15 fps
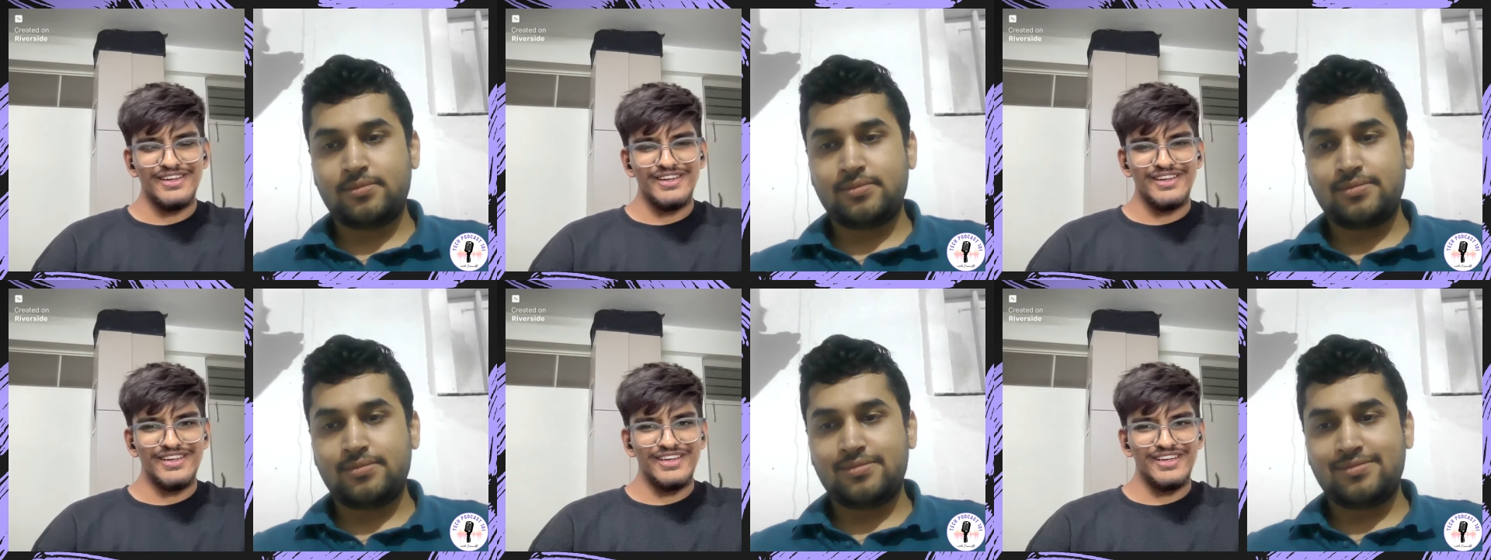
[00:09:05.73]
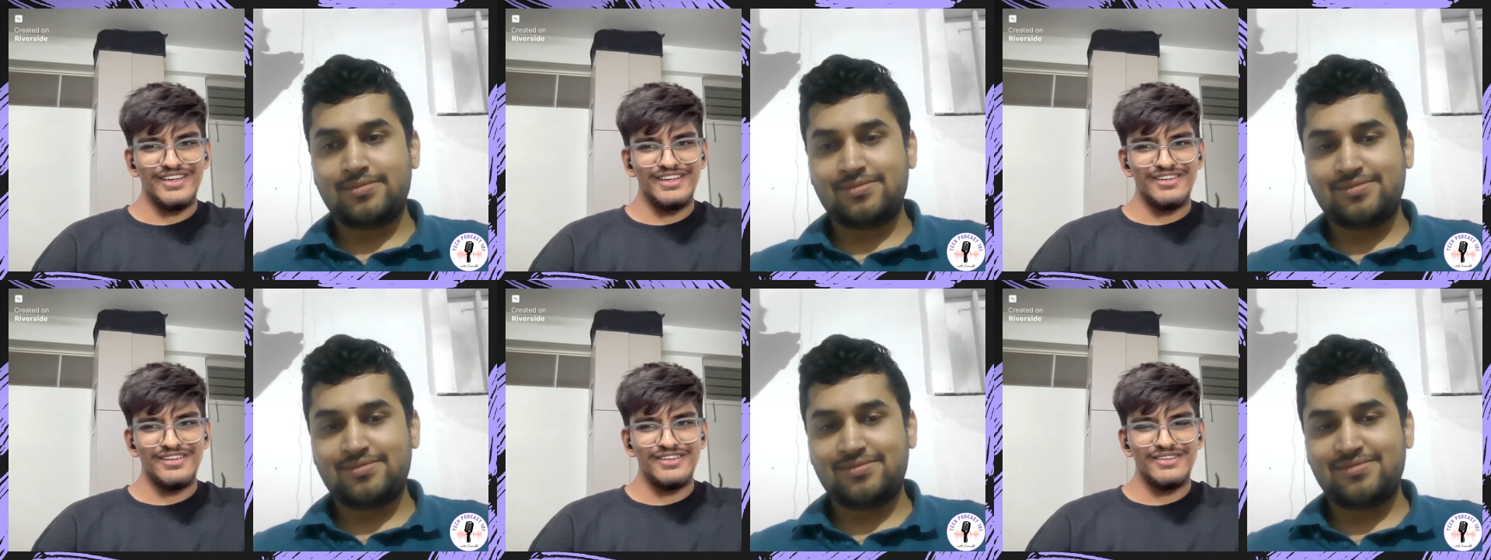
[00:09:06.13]

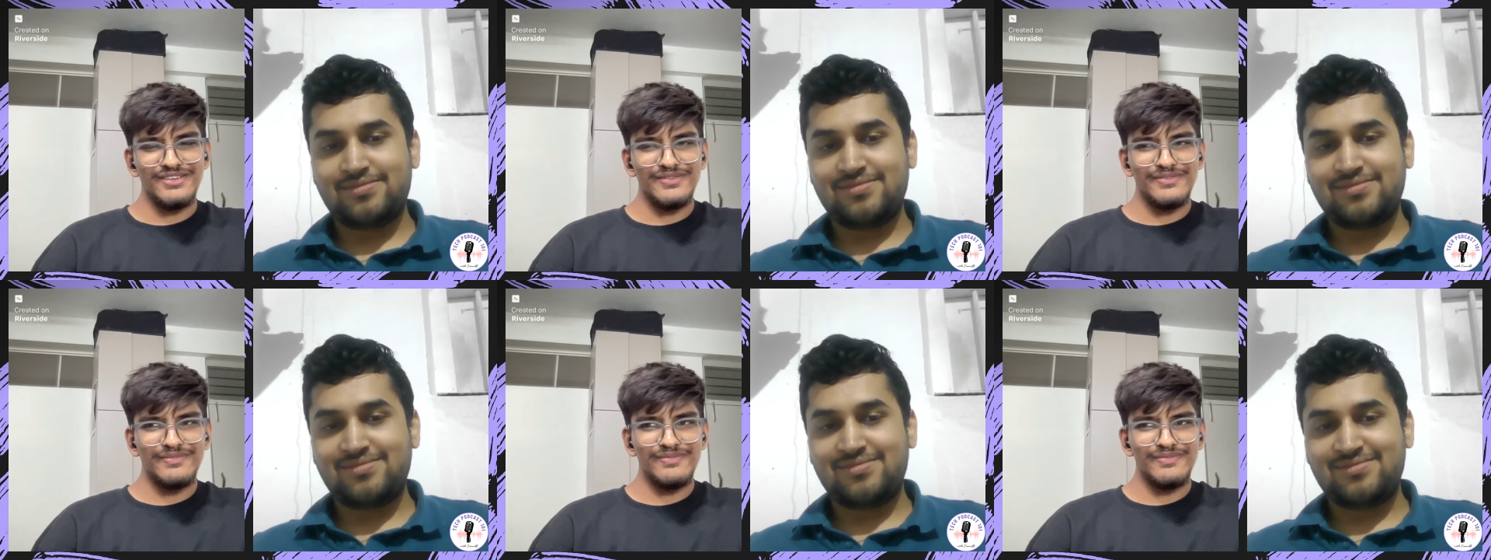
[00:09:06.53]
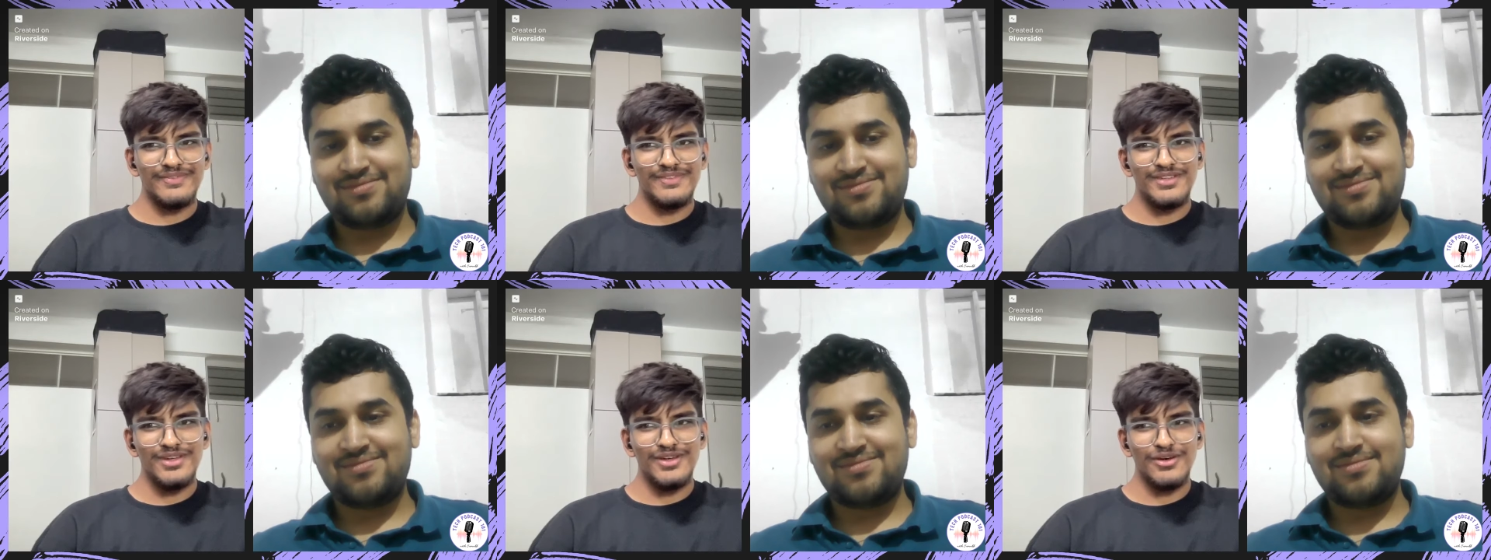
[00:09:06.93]
Speaker 1: And
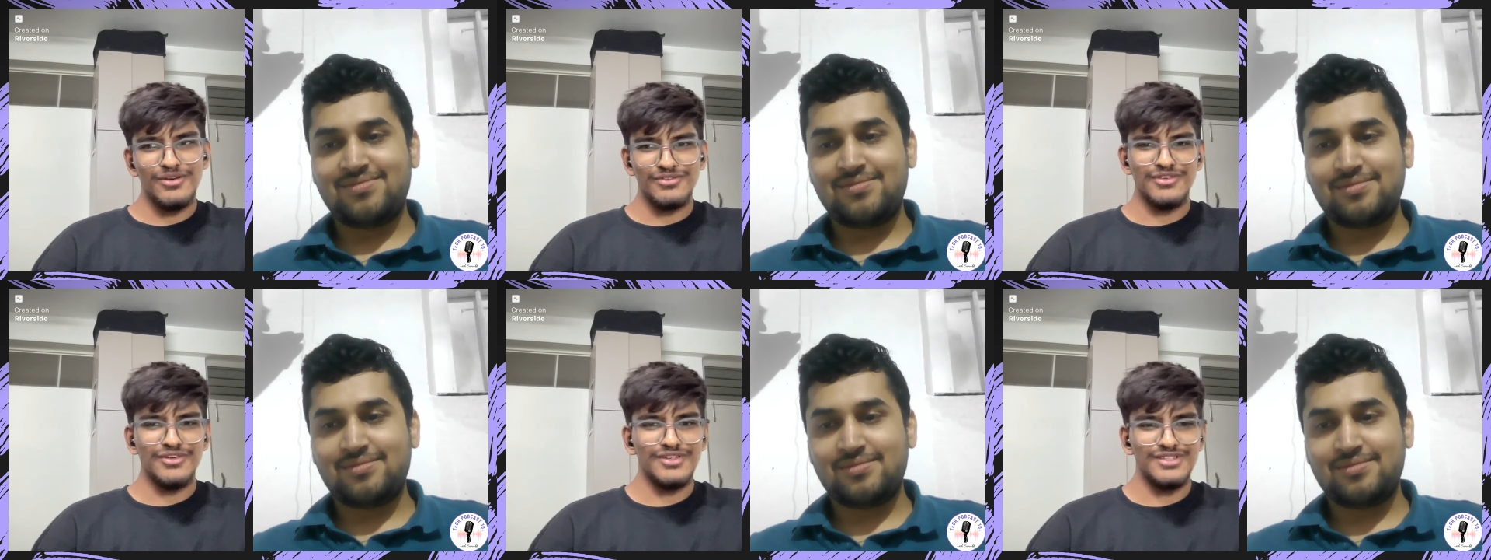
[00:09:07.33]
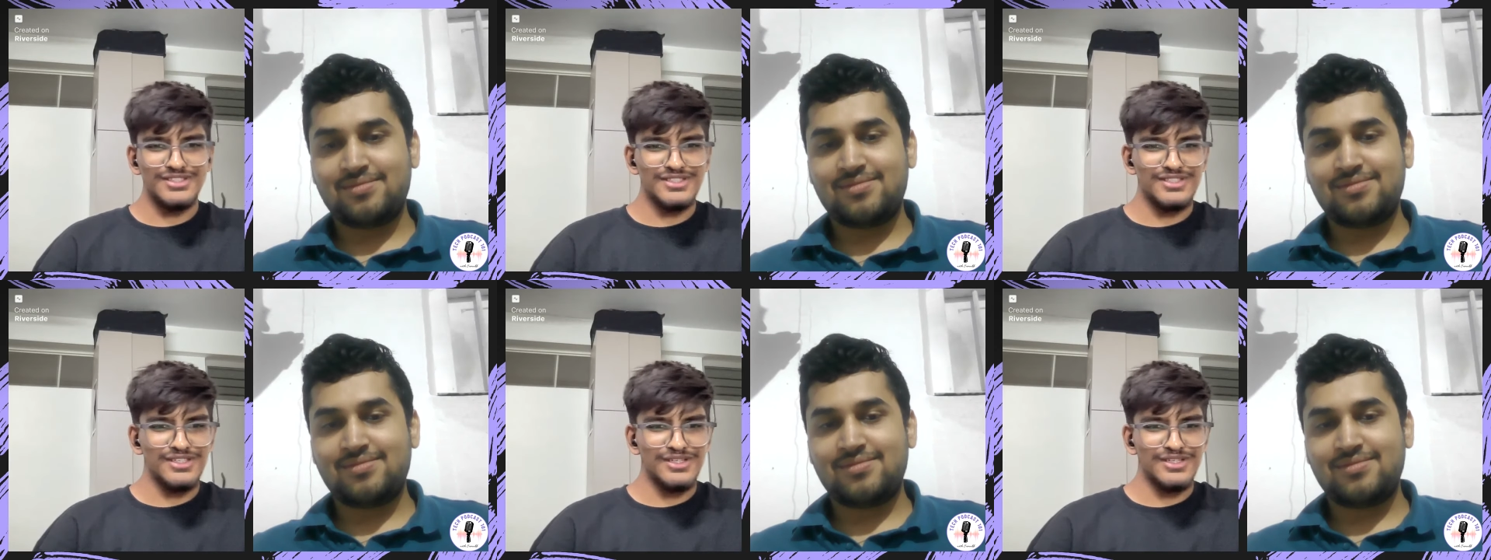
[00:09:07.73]
of course,